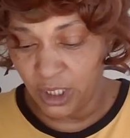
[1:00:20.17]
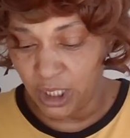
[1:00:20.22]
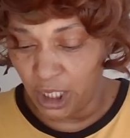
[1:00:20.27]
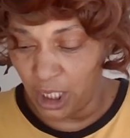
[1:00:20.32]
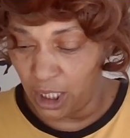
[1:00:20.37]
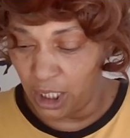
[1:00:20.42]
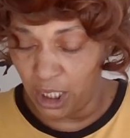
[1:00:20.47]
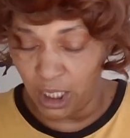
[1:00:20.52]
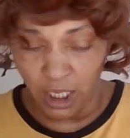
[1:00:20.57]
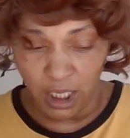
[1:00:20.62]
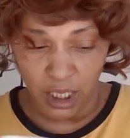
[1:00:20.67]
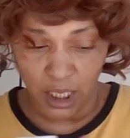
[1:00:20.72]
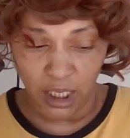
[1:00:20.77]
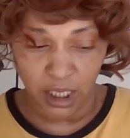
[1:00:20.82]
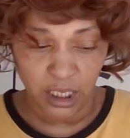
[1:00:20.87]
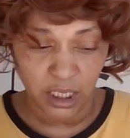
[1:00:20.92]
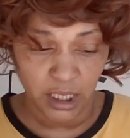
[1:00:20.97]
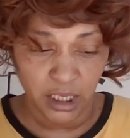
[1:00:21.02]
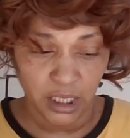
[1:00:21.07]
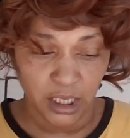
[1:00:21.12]
yeah,
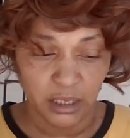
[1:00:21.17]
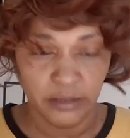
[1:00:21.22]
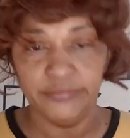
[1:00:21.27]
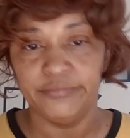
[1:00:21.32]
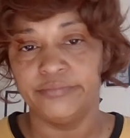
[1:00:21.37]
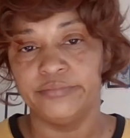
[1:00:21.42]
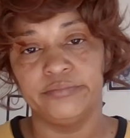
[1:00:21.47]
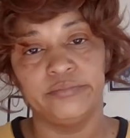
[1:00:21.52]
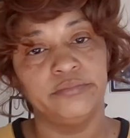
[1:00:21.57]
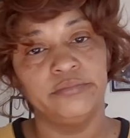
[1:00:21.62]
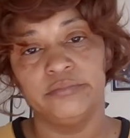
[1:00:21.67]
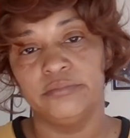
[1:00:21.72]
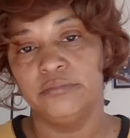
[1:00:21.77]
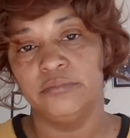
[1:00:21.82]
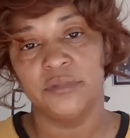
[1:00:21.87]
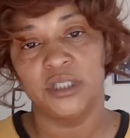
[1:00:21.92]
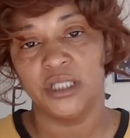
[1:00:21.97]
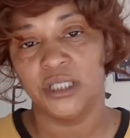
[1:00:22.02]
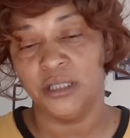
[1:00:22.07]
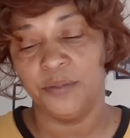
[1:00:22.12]
he,
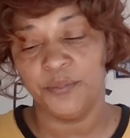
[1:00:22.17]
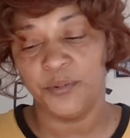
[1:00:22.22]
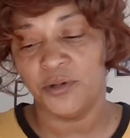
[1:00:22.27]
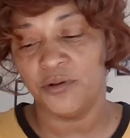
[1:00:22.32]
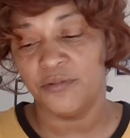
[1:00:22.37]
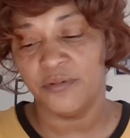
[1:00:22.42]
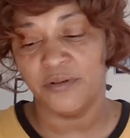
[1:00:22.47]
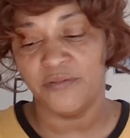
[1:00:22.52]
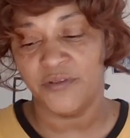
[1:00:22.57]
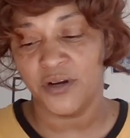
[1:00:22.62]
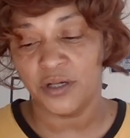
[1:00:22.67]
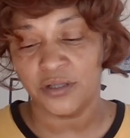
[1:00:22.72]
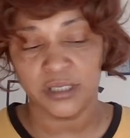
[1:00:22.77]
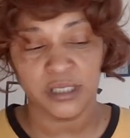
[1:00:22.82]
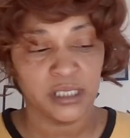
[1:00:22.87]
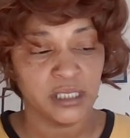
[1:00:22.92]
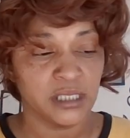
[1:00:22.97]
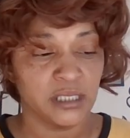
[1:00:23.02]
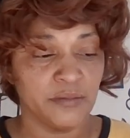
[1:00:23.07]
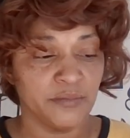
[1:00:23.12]
the emperor in reverse.
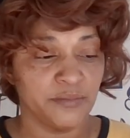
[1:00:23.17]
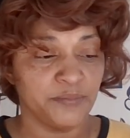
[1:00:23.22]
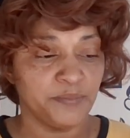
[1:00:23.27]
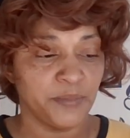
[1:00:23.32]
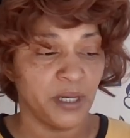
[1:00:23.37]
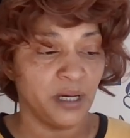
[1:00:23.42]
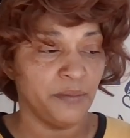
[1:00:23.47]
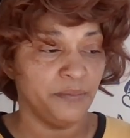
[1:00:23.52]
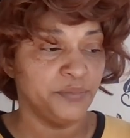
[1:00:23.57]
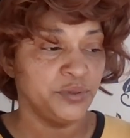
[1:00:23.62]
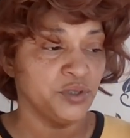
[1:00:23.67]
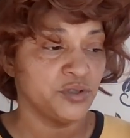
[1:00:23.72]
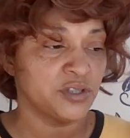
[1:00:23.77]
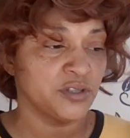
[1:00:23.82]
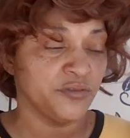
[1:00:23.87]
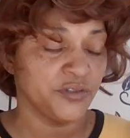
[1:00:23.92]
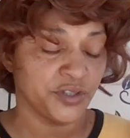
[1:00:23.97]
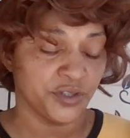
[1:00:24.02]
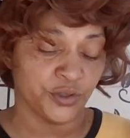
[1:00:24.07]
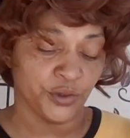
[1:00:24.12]
This is an
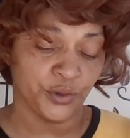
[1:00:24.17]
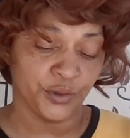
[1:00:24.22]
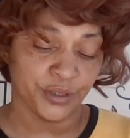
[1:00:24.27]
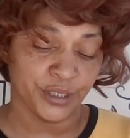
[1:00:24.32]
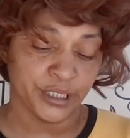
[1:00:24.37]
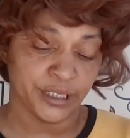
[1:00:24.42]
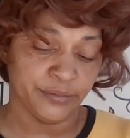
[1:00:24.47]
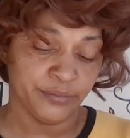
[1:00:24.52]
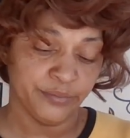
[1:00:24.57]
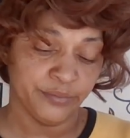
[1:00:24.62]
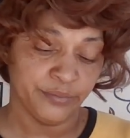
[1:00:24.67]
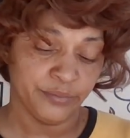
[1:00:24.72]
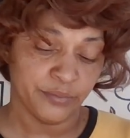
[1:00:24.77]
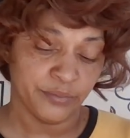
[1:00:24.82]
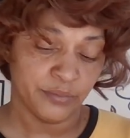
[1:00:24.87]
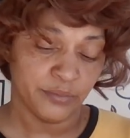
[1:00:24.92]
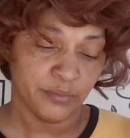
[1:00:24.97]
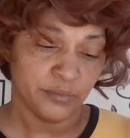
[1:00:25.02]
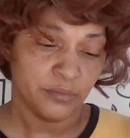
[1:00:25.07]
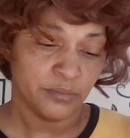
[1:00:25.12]
abusive authority.
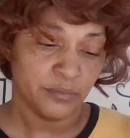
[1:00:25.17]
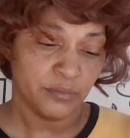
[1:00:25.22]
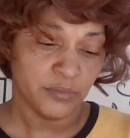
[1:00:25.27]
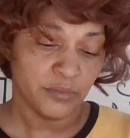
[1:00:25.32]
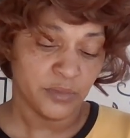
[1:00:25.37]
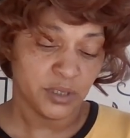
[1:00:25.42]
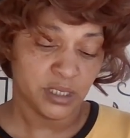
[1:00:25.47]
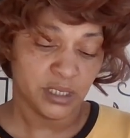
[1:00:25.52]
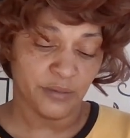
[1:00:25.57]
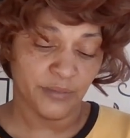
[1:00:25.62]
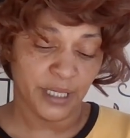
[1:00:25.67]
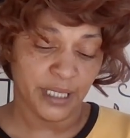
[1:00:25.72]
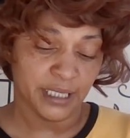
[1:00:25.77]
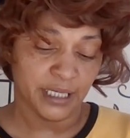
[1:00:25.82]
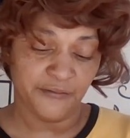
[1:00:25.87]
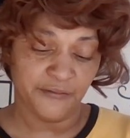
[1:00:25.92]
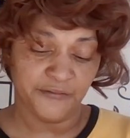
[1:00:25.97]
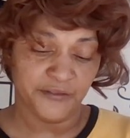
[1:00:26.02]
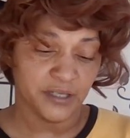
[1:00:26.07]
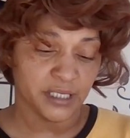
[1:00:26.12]
Somebody
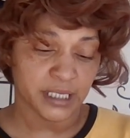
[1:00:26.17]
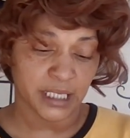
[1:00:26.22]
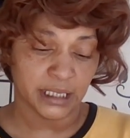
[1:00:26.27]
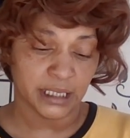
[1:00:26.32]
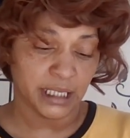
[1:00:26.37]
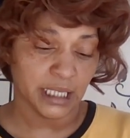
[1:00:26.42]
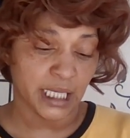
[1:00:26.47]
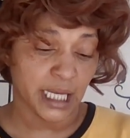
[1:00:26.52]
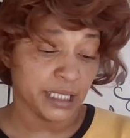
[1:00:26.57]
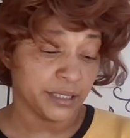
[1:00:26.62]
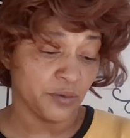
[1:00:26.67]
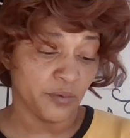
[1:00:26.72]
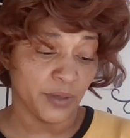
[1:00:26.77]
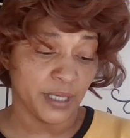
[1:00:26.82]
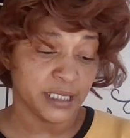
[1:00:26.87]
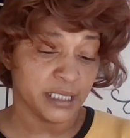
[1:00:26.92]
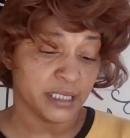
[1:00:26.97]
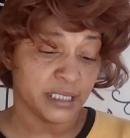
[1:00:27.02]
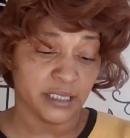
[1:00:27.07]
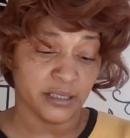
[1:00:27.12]
that feels like they got the
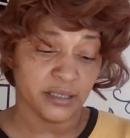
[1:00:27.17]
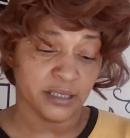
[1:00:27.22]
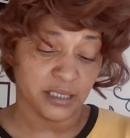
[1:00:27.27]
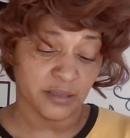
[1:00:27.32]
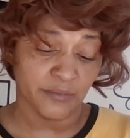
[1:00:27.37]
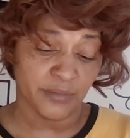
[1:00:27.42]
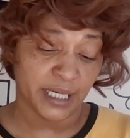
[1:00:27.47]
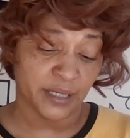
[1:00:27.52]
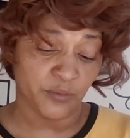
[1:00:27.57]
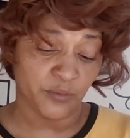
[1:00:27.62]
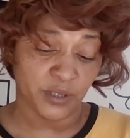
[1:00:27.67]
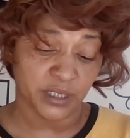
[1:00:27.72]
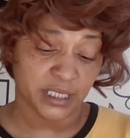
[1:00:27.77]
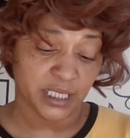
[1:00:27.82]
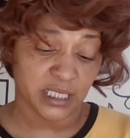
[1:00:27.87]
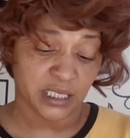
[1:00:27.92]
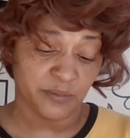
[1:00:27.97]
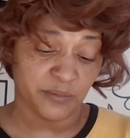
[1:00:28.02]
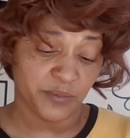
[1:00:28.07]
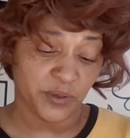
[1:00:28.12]
right to tell somebody what
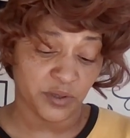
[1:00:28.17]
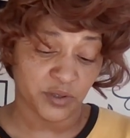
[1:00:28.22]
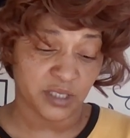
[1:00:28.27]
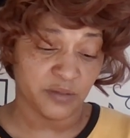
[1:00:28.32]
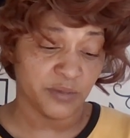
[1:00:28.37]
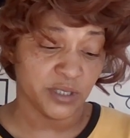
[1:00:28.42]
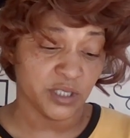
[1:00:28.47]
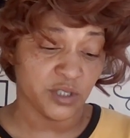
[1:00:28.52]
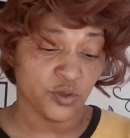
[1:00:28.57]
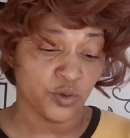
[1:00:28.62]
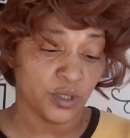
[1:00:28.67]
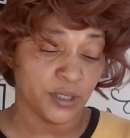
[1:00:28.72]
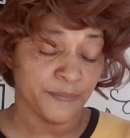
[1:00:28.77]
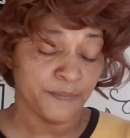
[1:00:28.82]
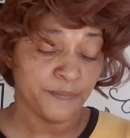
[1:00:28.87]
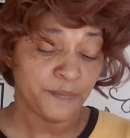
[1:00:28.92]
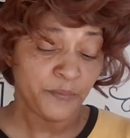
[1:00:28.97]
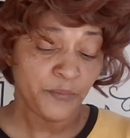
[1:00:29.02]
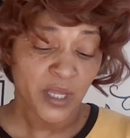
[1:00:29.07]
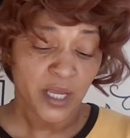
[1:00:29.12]
they're supposed to be doing.
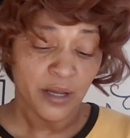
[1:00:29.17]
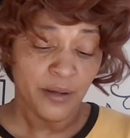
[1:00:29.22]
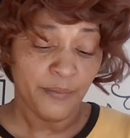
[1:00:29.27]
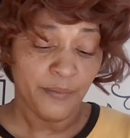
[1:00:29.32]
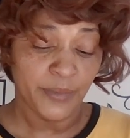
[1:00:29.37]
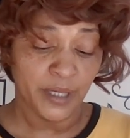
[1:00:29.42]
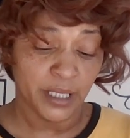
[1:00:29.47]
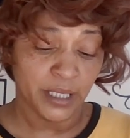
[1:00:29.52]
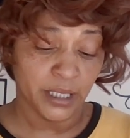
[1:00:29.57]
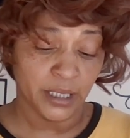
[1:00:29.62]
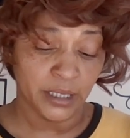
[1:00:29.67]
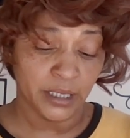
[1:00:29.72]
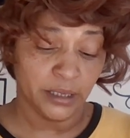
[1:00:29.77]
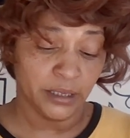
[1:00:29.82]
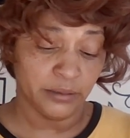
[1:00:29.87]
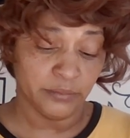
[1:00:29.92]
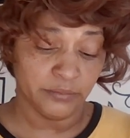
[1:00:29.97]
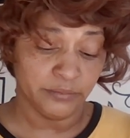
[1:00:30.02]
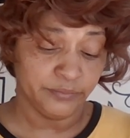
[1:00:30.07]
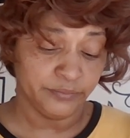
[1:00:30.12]
But
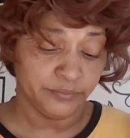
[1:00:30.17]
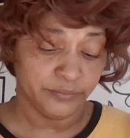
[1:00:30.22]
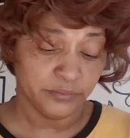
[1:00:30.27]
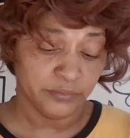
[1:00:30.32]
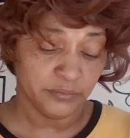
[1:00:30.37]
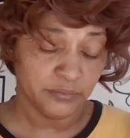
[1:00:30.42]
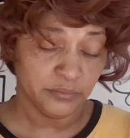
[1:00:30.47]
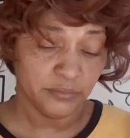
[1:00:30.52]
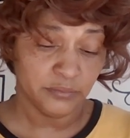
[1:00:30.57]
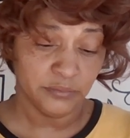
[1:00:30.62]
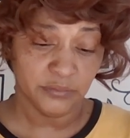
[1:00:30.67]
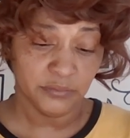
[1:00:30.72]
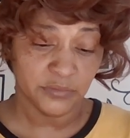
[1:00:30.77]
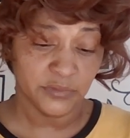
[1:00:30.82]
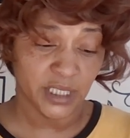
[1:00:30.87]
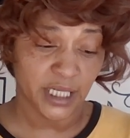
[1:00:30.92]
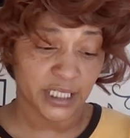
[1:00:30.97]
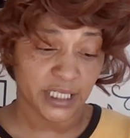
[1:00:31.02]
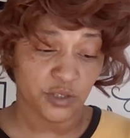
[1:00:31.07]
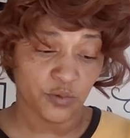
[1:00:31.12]
um,
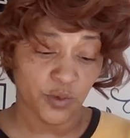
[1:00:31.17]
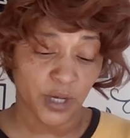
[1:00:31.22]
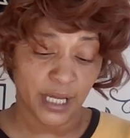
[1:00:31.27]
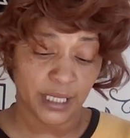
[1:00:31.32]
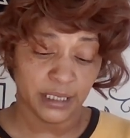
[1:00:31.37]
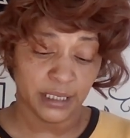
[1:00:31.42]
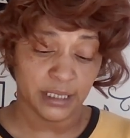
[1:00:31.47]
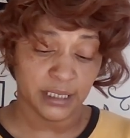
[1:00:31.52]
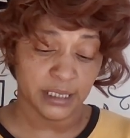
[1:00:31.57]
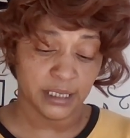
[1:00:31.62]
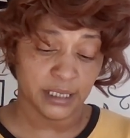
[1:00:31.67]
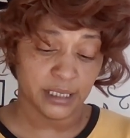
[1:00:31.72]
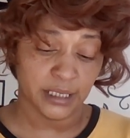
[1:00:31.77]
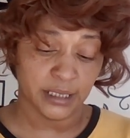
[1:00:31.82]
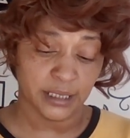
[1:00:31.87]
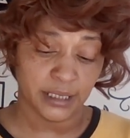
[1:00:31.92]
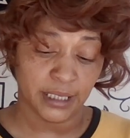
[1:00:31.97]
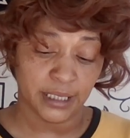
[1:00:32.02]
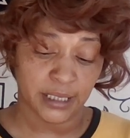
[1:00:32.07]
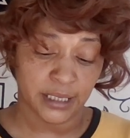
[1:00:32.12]
in actuality, it's
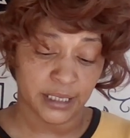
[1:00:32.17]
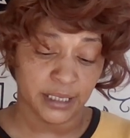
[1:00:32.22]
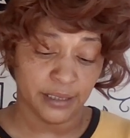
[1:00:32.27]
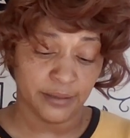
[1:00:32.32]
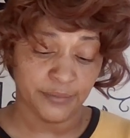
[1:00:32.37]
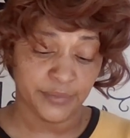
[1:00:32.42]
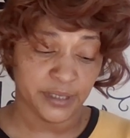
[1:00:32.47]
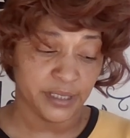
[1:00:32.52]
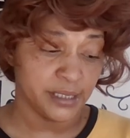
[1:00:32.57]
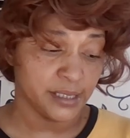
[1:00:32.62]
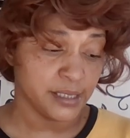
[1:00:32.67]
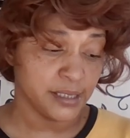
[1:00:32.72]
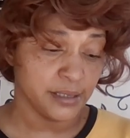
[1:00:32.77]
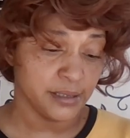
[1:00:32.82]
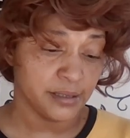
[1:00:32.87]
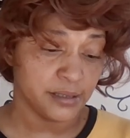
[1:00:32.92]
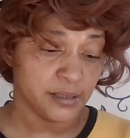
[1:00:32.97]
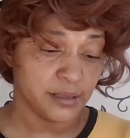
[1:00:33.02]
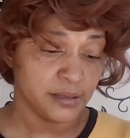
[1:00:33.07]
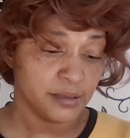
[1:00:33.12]
none of their damn
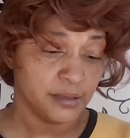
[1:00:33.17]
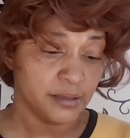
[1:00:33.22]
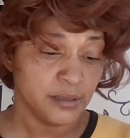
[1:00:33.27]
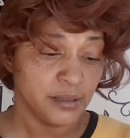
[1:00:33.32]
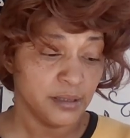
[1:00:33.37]
business.